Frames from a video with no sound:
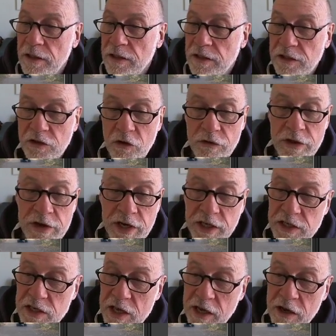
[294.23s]
So the
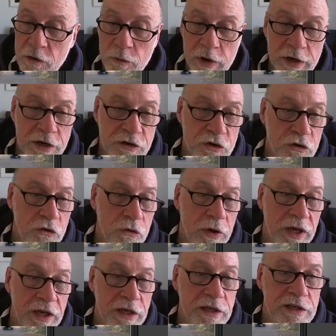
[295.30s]
next thing I want to do
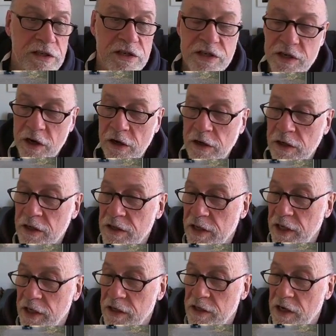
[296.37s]
is darken
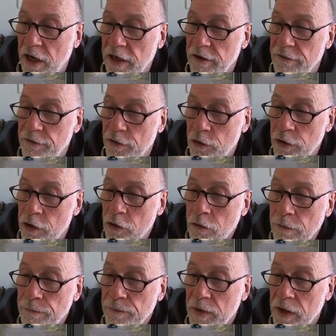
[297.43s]
the entire photo,